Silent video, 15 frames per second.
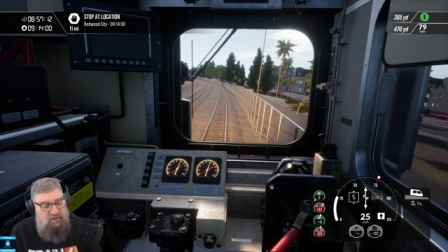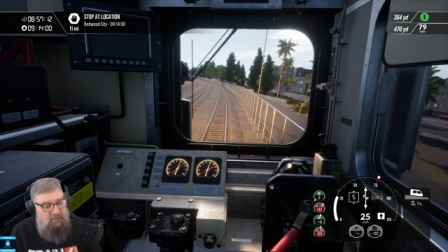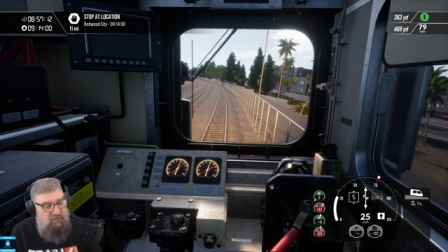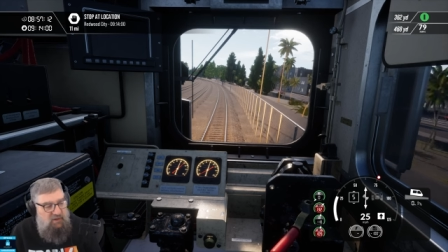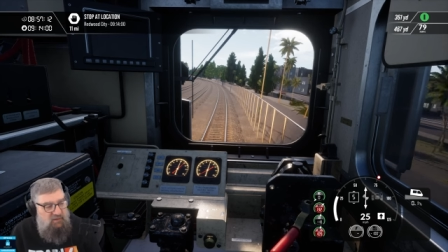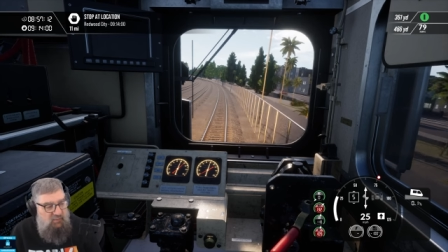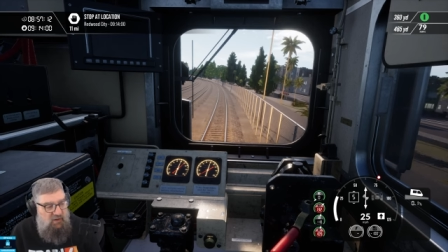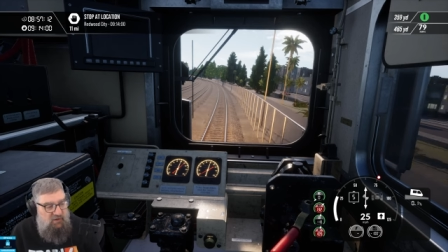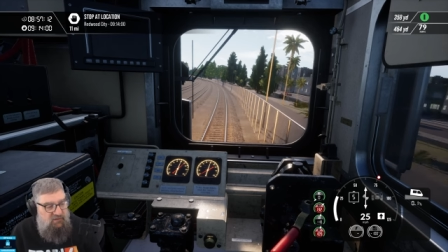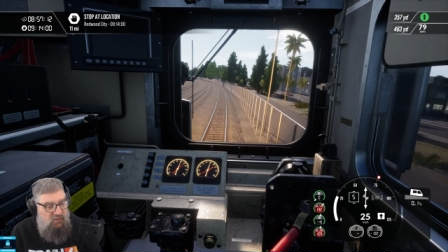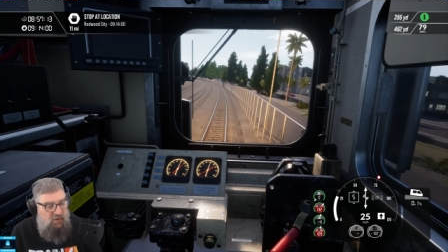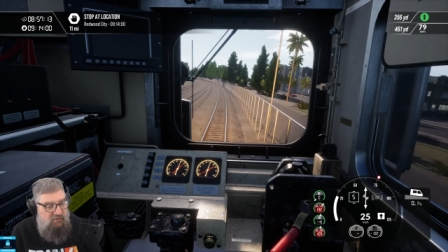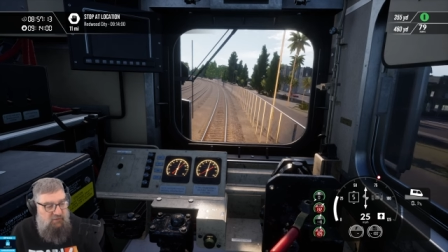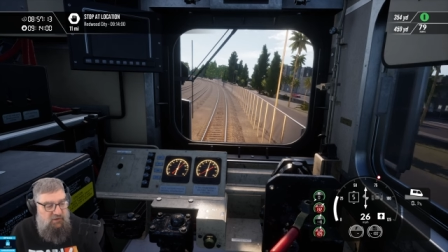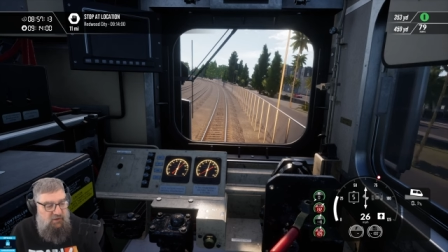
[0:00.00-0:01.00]
out of Game Pass
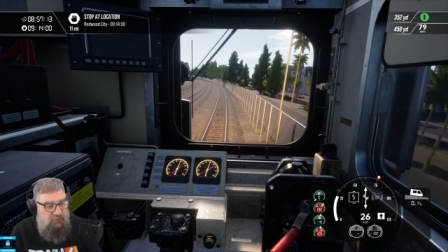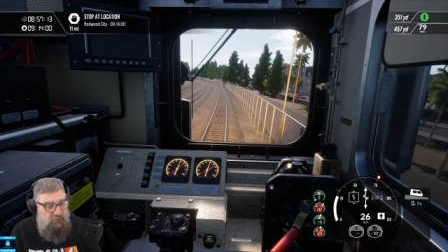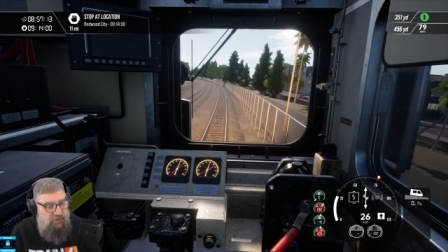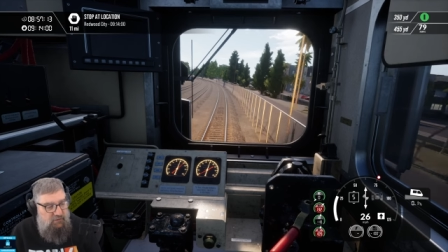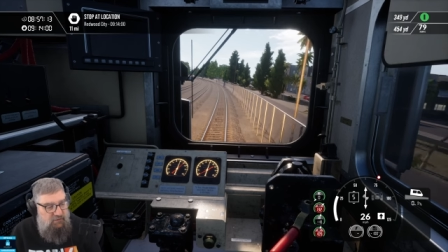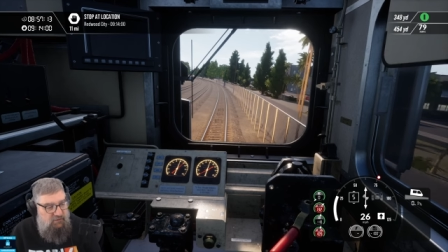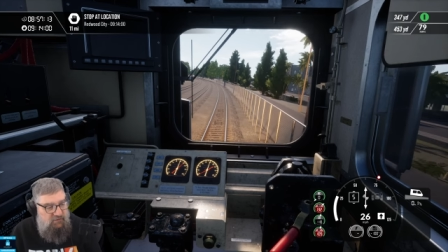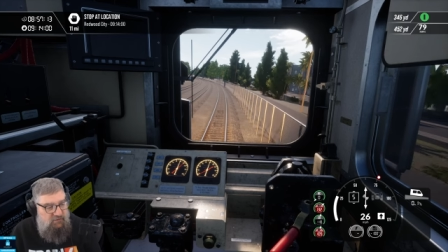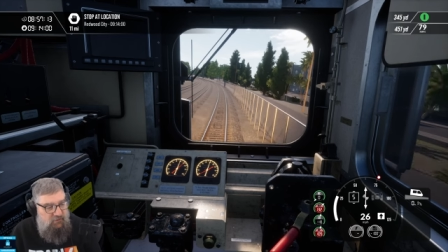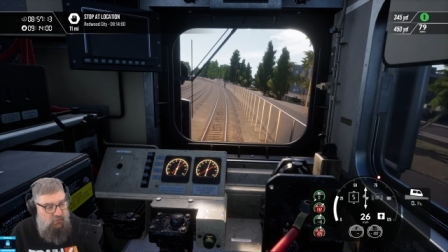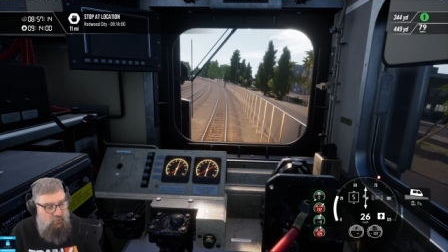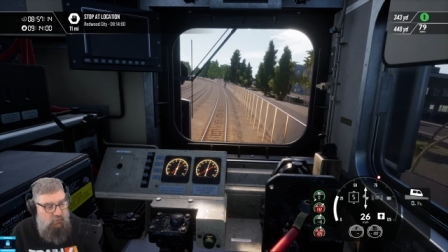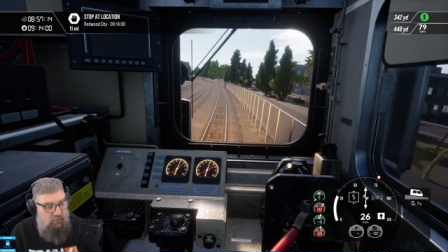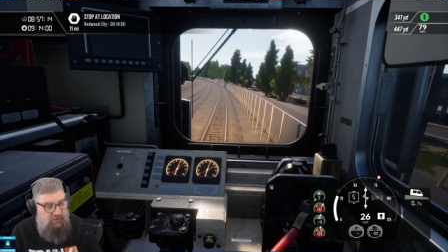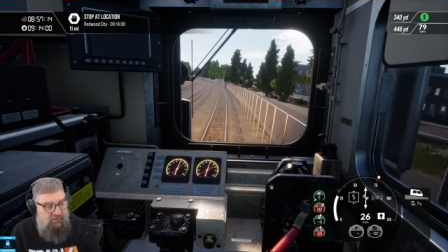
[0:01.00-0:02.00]
quite regularly. It's
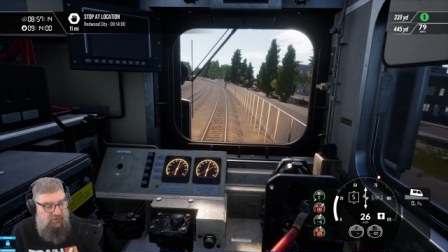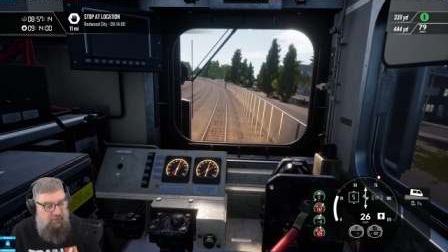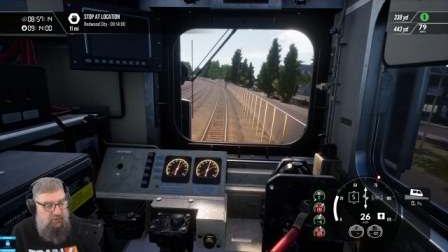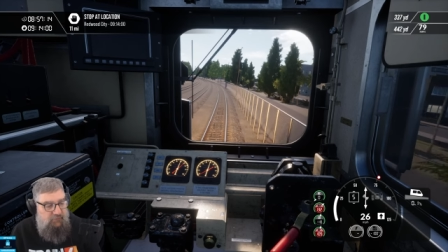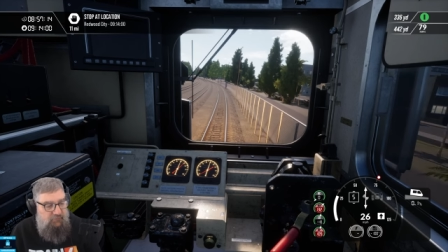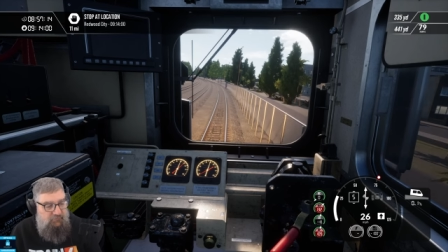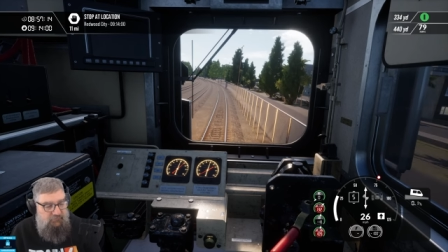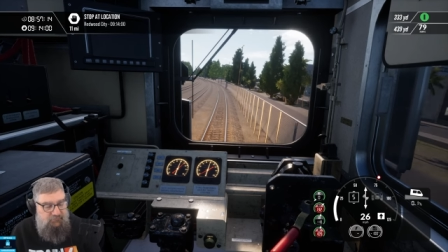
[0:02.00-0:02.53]
not always in it.